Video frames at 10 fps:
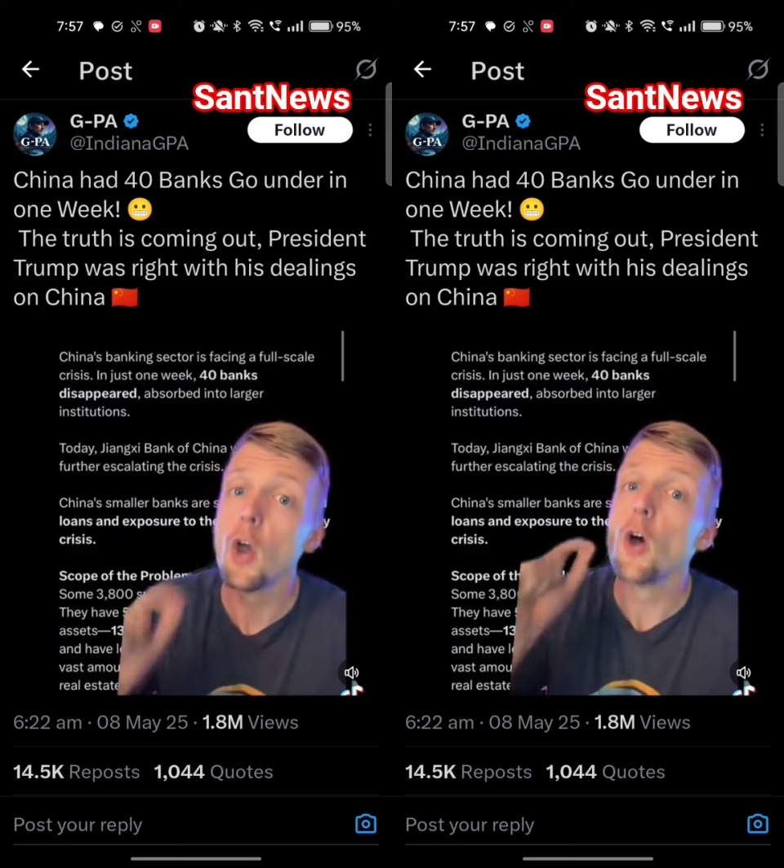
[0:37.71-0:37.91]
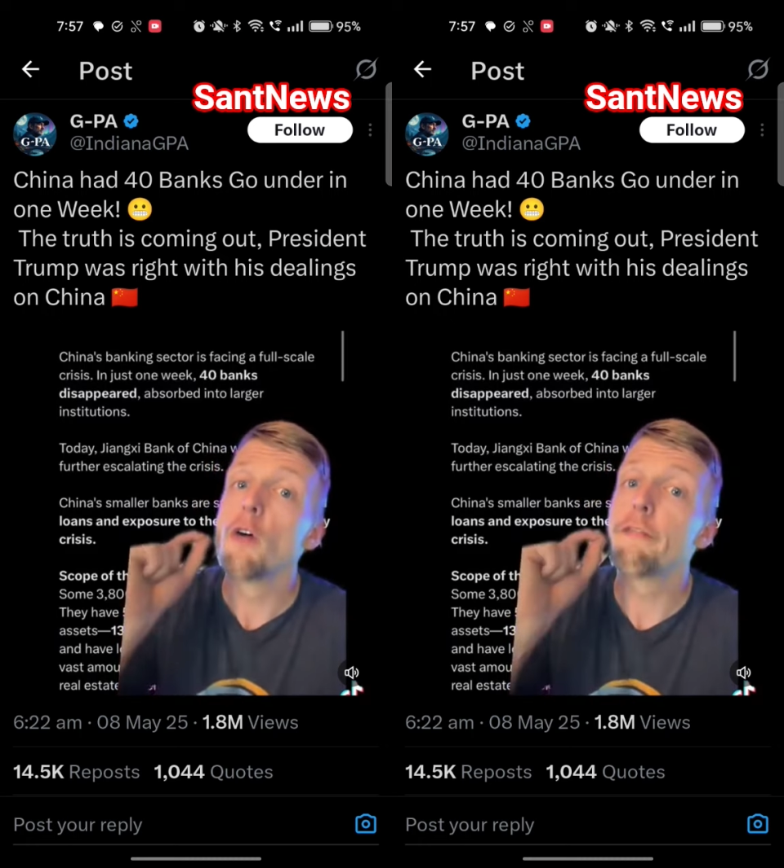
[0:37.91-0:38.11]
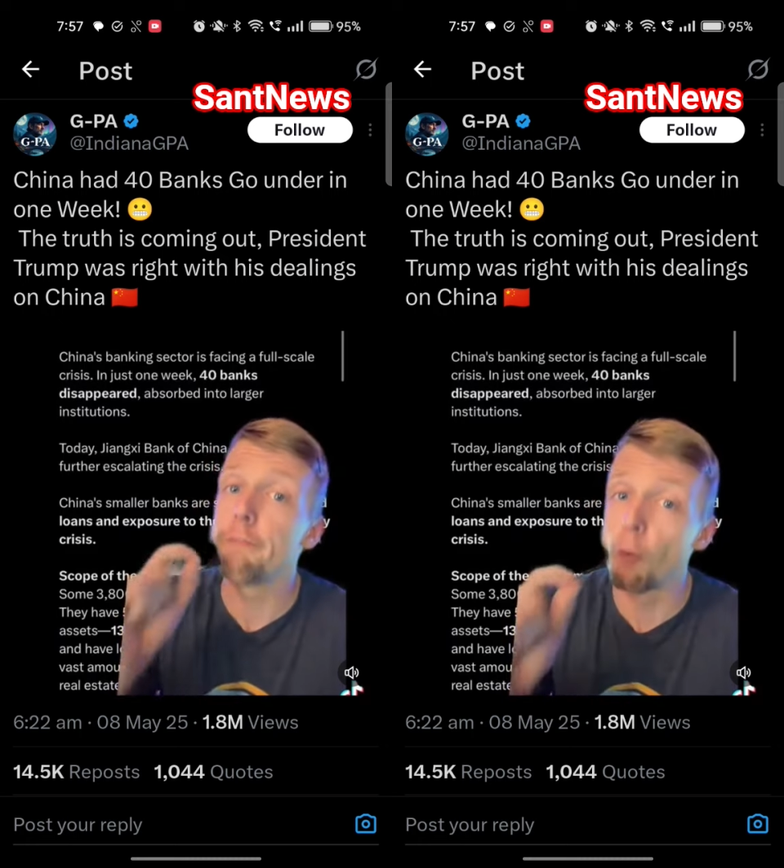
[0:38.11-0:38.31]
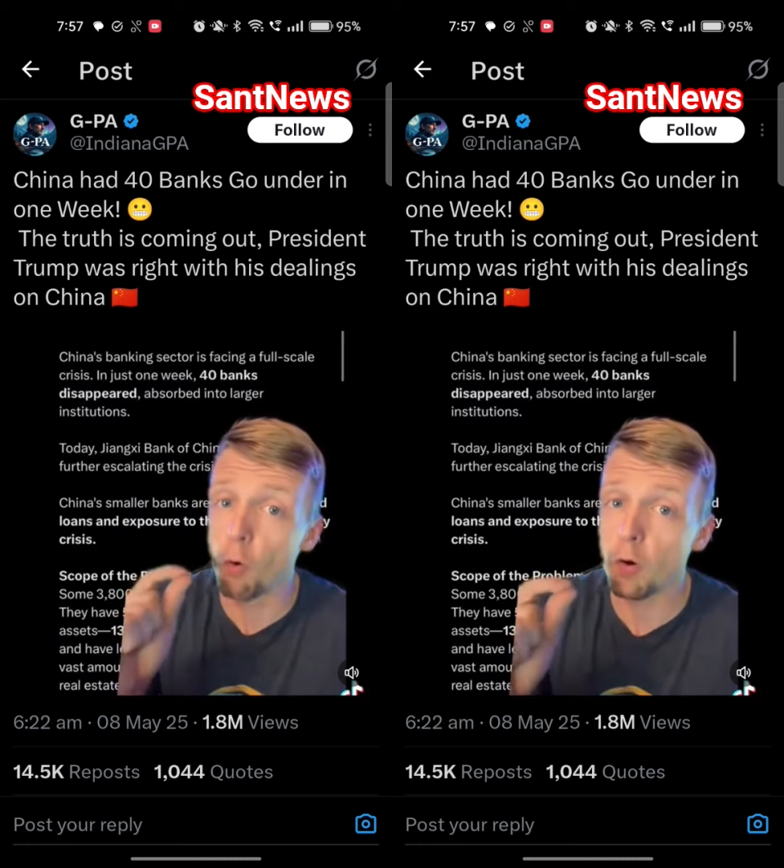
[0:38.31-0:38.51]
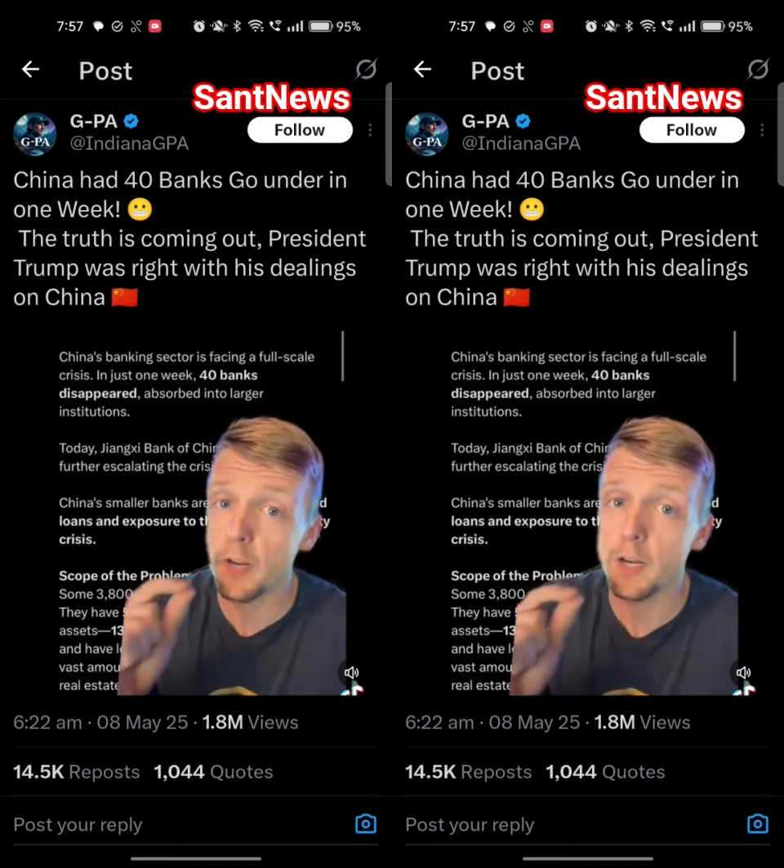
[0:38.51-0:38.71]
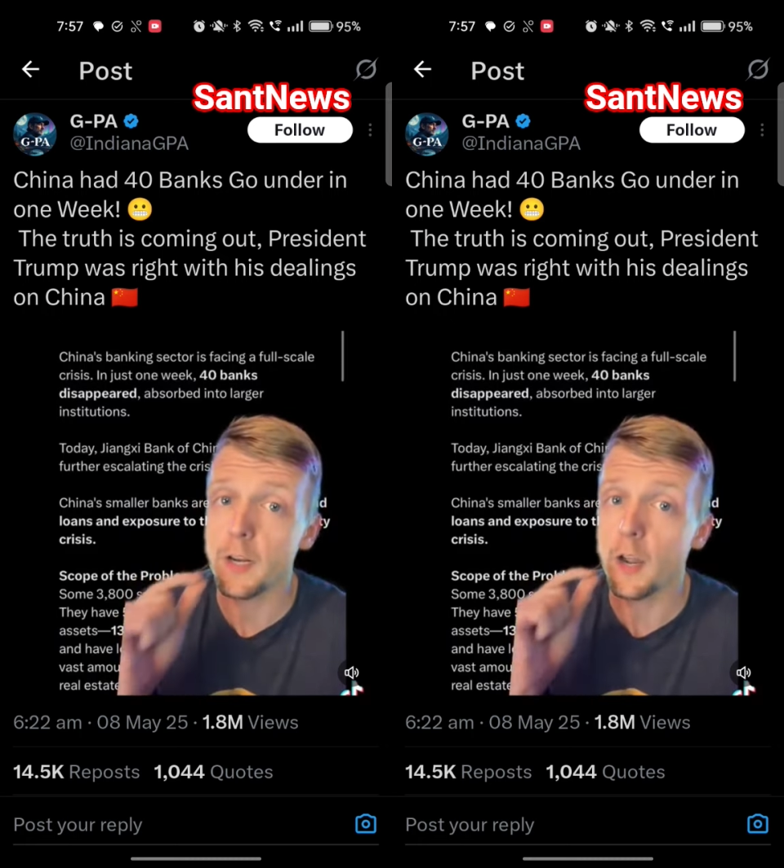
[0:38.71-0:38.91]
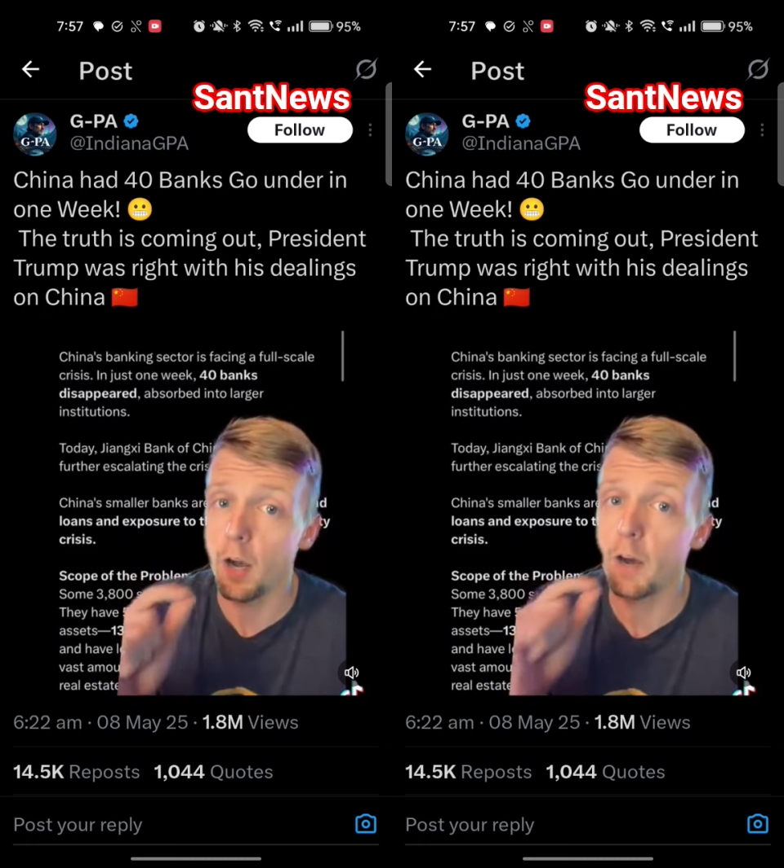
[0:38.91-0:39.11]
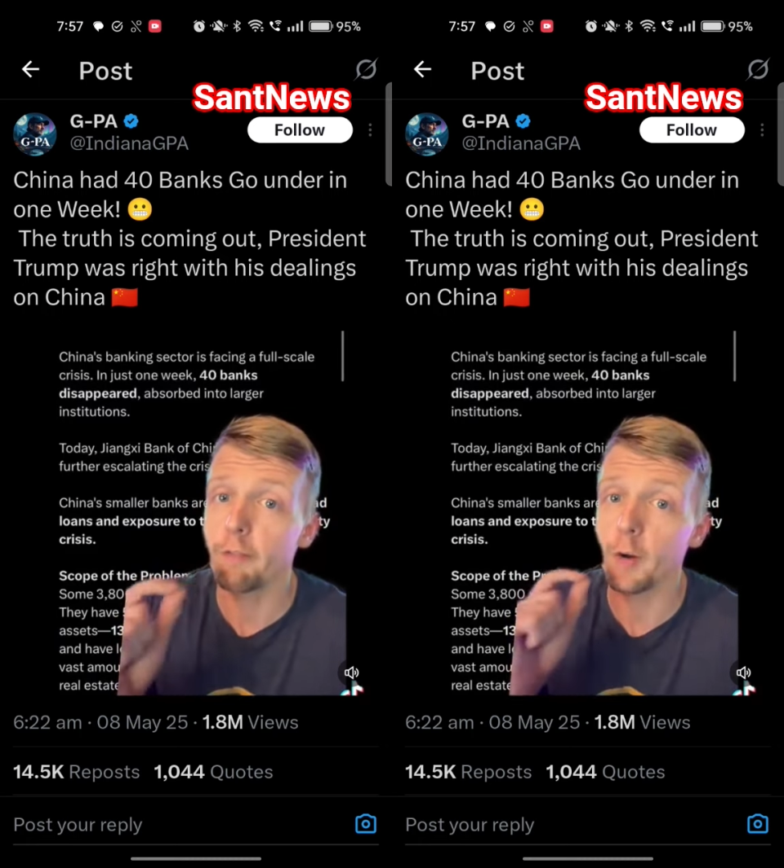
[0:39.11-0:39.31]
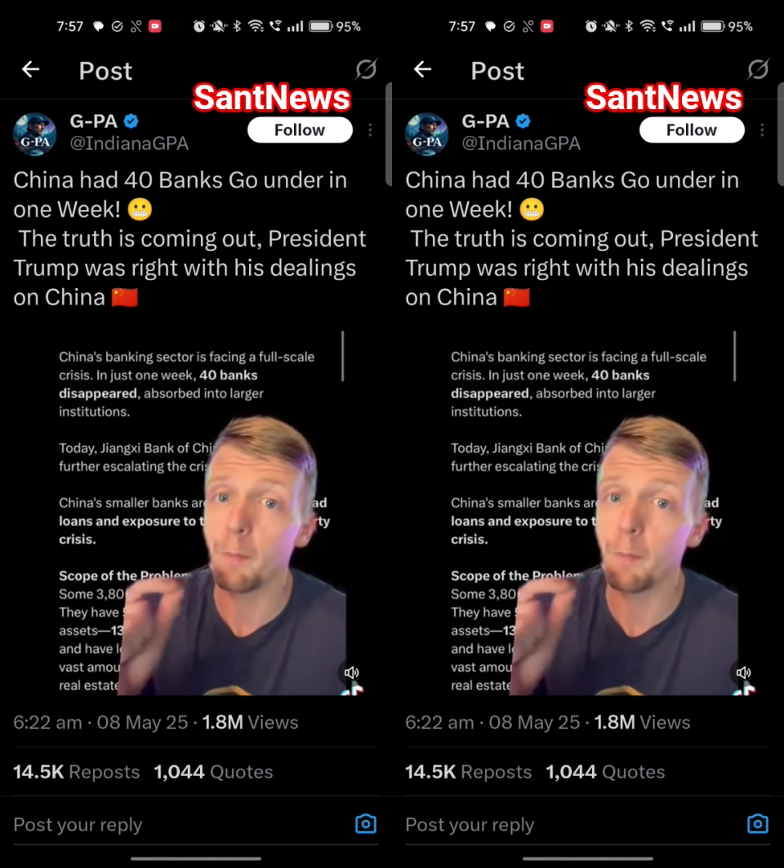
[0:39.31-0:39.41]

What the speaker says: 40 of their